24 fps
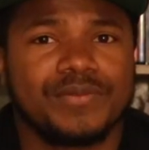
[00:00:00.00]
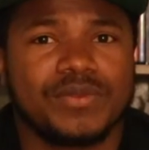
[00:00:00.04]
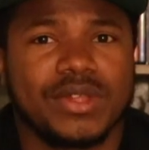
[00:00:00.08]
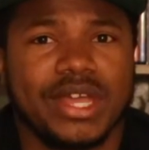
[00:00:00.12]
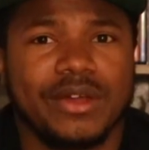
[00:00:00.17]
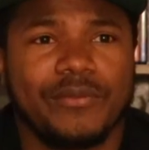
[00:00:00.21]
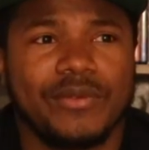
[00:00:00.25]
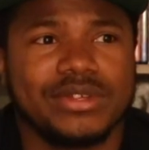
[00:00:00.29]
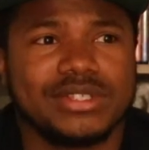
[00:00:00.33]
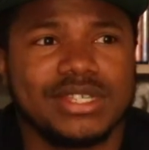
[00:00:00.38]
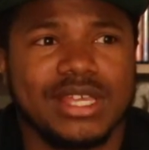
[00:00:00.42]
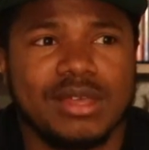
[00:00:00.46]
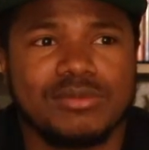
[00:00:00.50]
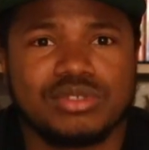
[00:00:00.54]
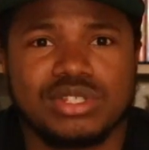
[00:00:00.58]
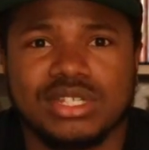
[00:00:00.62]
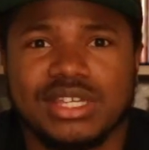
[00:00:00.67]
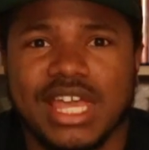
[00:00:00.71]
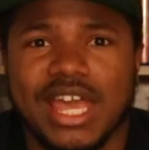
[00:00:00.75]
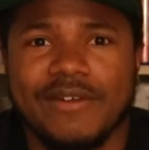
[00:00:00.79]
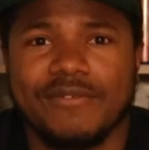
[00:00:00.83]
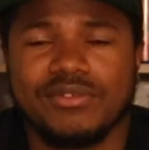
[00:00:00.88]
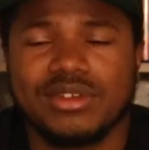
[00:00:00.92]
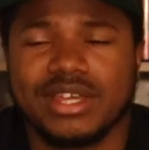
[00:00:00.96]
Like, wasn't him.
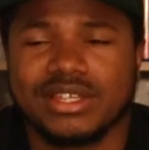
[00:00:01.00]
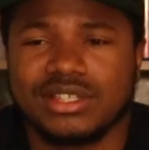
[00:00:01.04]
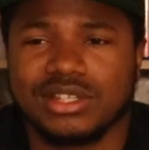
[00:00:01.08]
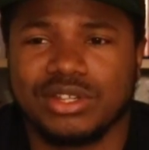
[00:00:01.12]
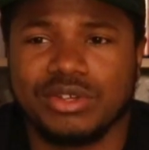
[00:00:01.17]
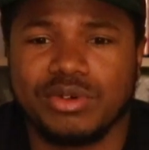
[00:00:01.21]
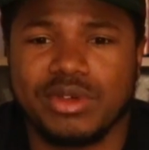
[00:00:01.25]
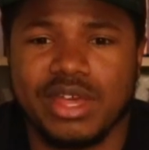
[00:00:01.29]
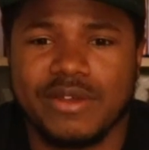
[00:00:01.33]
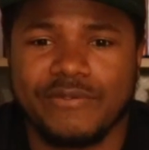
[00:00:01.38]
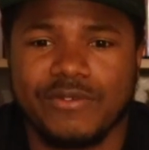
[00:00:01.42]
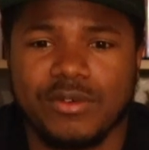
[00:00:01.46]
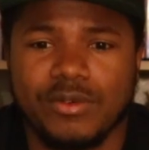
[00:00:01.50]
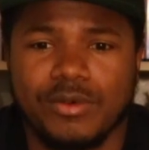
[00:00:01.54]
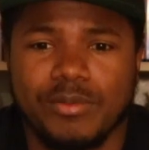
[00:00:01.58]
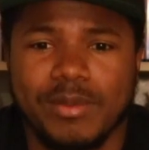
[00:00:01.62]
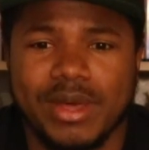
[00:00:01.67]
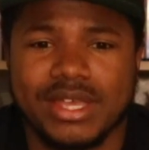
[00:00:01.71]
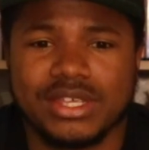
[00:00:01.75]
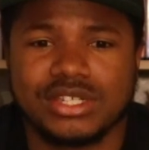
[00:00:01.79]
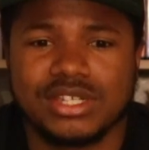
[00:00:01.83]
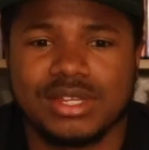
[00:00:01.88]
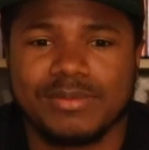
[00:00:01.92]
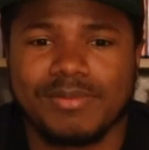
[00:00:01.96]
She gave him like a little
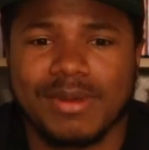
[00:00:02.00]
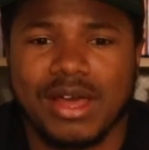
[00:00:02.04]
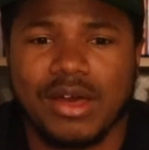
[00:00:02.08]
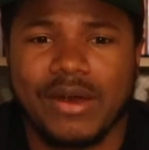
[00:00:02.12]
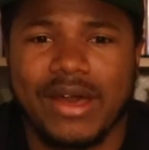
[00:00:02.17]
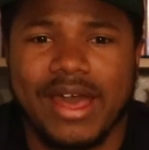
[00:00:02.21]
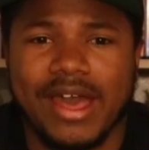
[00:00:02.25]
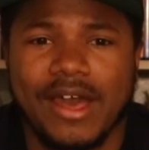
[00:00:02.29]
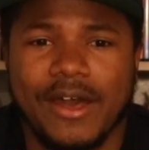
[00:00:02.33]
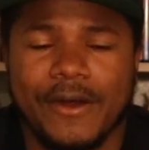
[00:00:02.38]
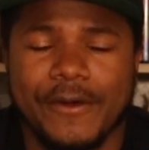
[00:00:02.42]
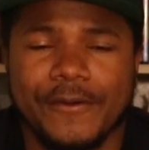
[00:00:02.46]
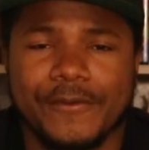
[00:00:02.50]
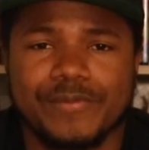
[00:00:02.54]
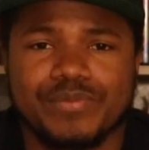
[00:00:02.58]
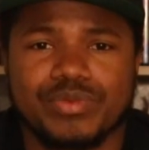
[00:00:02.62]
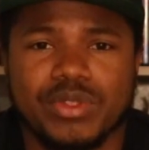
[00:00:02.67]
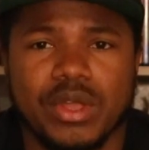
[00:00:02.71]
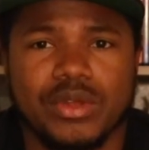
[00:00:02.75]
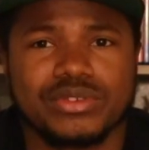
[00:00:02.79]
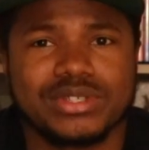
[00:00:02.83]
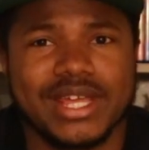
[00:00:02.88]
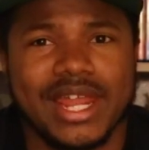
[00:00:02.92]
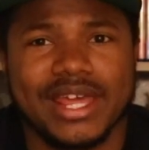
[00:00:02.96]
information about how
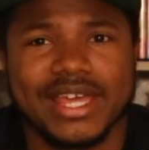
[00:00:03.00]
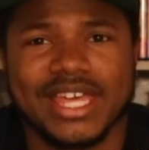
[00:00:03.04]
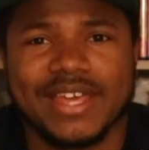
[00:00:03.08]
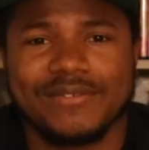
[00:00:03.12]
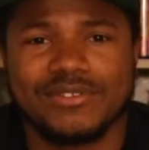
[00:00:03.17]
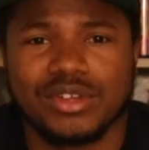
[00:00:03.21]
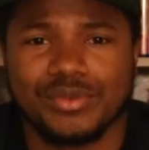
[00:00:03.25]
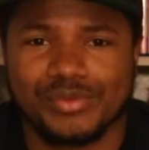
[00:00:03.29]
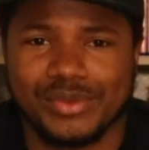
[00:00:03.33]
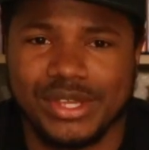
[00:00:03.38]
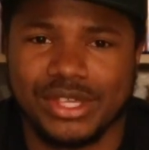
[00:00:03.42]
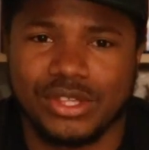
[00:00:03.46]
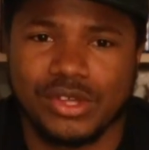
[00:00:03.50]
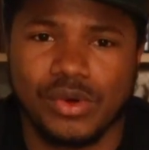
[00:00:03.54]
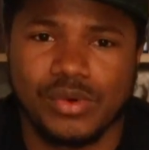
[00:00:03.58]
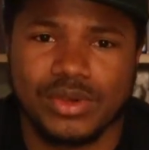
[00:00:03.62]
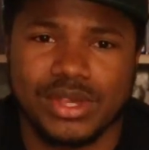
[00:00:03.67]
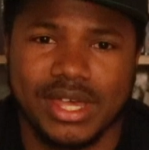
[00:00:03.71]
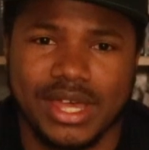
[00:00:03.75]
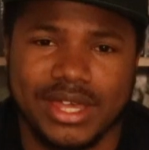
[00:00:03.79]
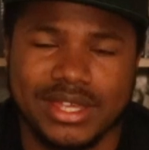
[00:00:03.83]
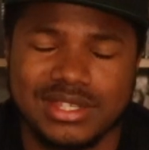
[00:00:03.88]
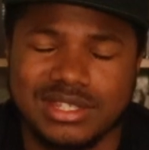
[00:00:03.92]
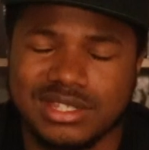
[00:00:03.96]
they're trying to give him a RICO
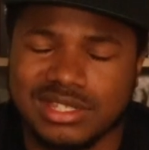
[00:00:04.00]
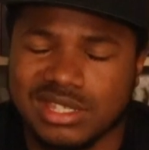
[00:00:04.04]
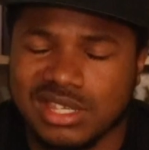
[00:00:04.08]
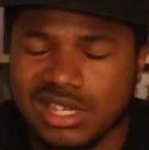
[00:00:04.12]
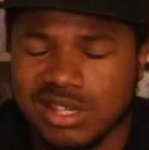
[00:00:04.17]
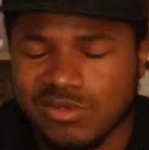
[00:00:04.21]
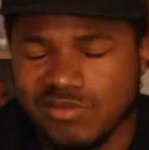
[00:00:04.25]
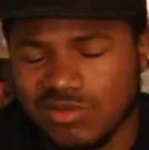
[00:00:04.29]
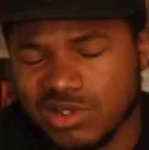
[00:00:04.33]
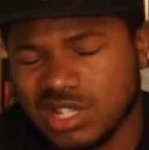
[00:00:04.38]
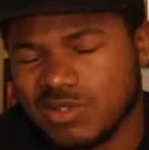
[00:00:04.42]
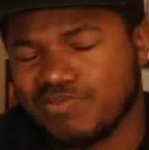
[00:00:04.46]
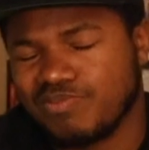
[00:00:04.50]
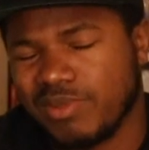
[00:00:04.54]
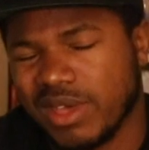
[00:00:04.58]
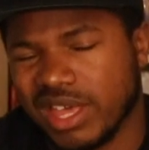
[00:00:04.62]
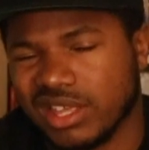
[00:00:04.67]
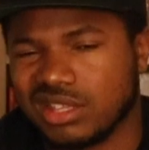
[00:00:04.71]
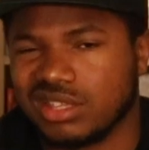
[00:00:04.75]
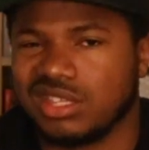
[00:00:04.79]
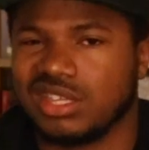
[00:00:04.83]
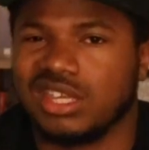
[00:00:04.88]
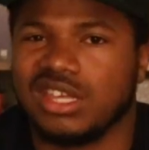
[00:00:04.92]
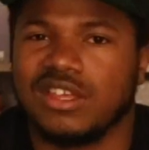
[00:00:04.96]
case.
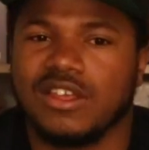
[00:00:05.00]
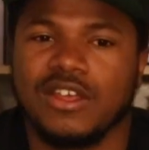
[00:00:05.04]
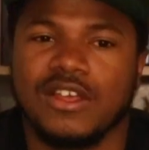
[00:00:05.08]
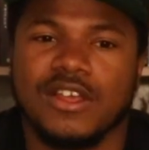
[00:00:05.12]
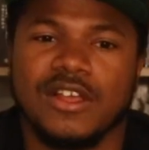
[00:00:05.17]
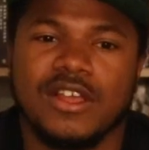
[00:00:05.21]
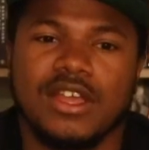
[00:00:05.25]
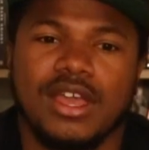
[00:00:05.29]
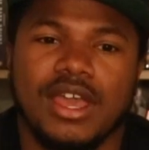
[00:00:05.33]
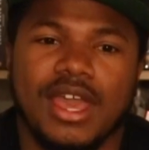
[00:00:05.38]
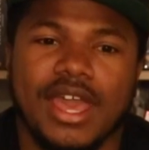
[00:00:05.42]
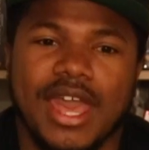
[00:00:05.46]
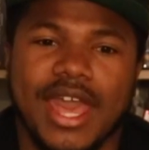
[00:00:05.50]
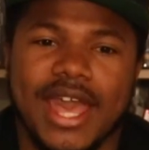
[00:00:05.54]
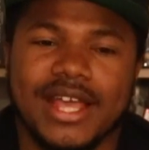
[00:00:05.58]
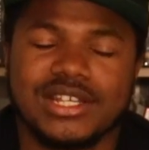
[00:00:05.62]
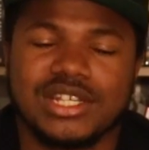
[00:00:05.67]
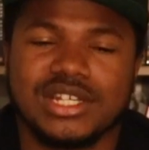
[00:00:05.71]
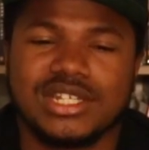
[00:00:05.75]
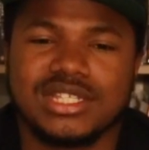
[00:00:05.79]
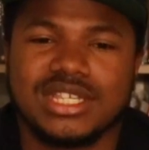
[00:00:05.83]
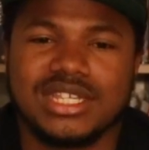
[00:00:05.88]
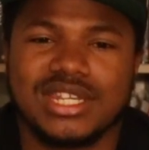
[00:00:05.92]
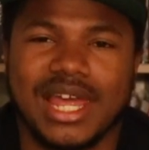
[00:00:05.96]
Respect it. And
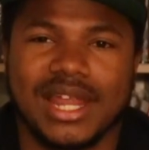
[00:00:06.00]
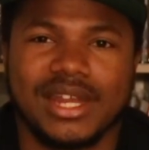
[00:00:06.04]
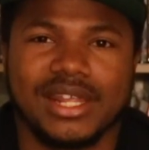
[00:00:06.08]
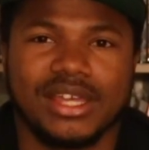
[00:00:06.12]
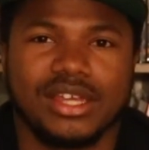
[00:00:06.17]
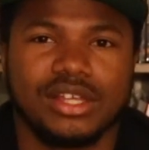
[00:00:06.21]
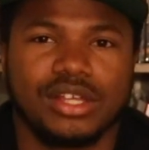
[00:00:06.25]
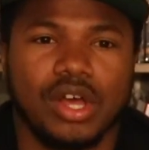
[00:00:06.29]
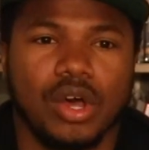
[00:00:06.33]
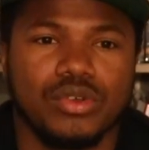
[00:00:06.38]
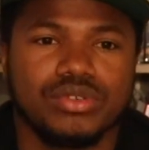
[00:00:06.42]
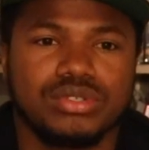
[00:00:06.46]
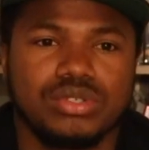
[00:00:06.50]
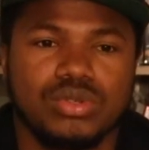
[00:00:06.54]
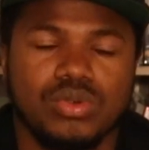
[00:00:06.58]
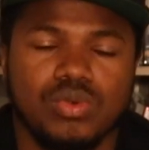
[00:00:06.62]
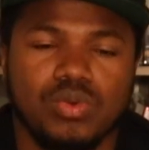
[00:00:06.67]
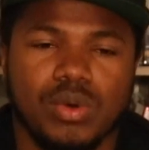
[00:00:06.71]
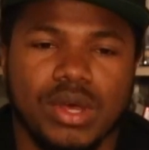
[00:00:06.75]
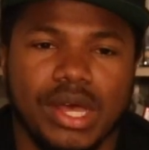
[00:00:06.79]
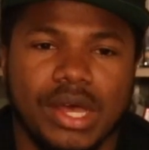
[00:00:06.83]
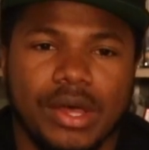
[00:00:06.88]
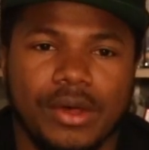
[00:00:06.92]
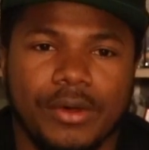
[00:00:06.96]
she see that didn't go too
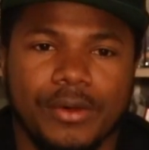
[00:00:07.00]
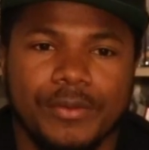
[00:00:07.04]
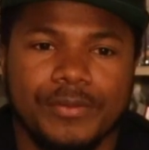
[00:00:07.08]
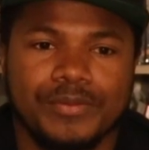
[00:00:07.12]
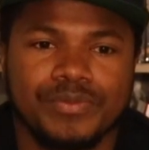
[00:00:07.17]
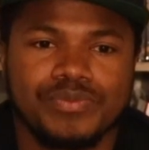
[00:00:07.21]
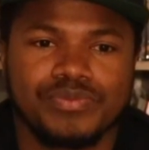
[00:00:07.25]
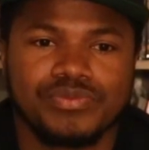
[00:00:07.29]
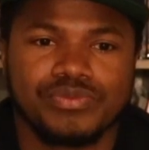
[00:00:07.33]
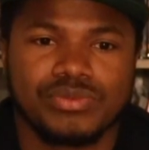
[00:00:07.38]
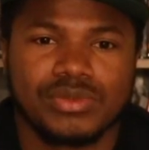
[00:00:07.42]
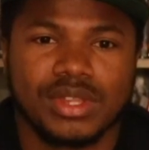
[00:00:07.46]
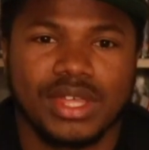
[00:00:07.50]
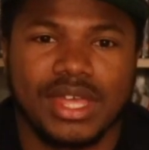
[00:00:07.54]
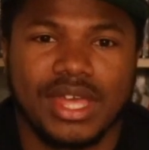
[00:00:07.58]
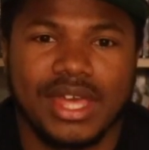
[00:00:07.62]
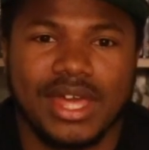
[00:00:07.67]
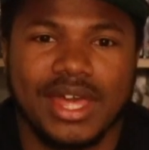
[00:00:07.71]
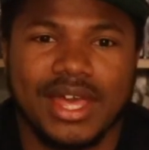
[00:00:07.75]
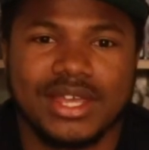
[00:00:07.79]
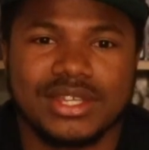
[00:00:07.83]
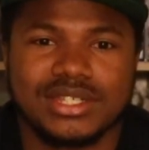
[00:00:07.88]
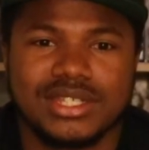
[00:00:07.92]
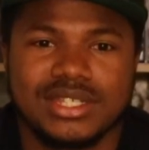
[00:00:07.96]
well.
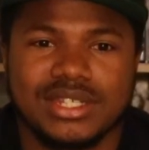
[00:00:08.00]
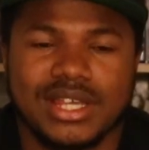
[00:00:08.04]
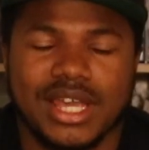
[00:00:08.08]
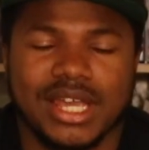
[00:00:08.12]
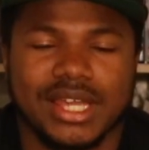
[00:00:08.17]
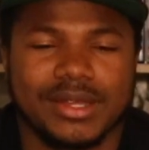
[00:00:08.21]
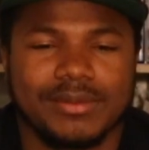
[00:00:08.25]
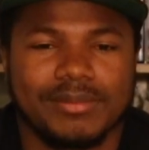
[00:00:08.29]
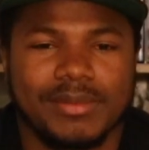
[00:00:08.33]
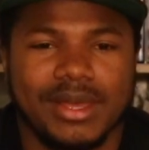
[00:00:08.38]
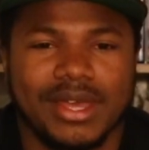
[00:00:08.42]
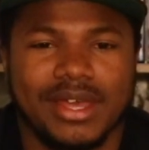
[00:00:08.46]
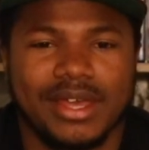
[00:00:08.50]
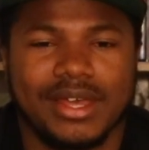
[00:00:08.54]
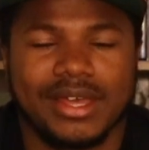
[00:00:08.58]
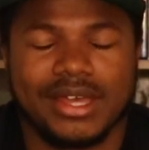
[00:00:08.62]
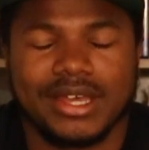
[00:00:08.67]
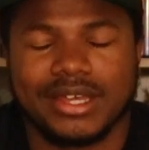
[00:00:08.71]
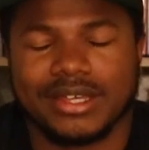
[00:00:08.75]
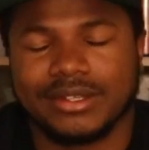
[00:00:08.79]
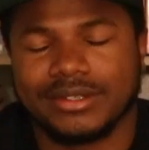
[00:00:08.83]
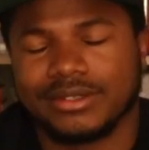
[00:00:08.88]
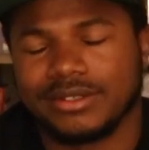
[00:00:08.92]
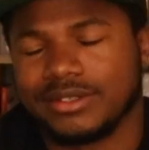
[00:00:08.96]
And she's like,
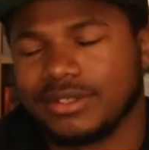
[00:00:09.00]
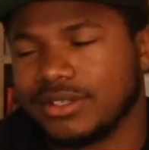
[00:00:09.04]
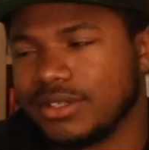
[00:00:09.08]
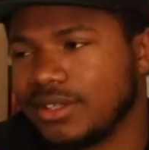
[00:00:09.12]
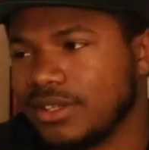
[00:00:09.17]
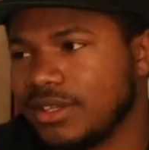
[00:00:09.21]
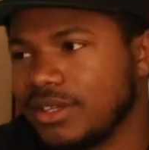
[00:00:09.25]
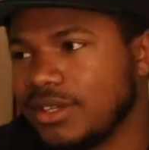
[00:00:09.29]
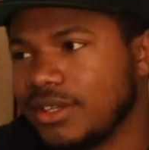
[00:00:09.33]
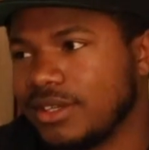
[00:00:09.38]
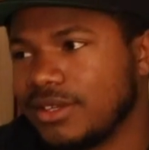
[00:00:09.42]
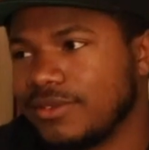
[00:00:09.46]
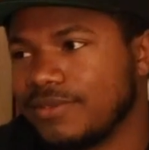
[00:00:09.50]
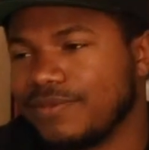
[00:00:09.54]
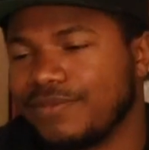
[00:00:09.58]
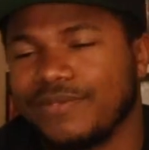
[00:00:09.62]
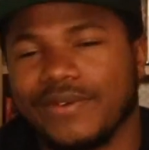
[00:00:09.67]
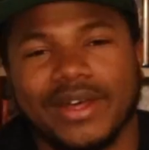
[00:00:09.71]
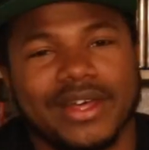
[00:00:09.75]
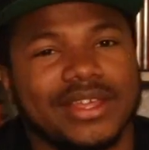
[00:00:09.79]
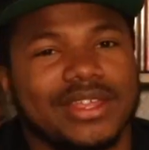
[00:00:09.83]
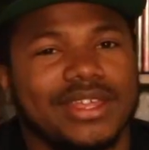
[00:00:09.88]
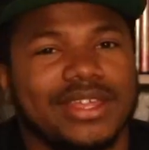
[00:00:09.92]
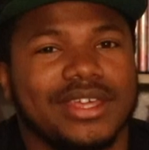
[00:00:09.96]
man,
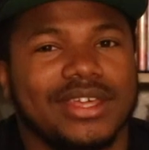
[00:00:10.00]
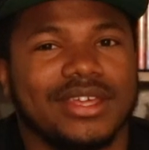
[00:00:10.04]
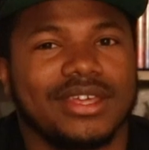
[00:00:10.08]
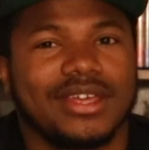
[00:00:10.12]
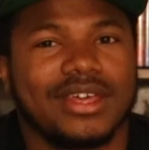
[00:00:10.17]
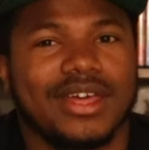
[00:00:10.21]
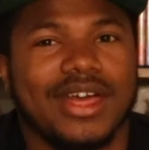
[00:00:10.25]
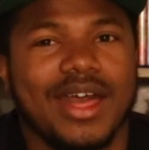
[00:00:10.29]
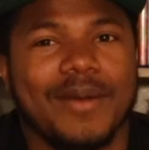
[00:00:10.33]
fuck it.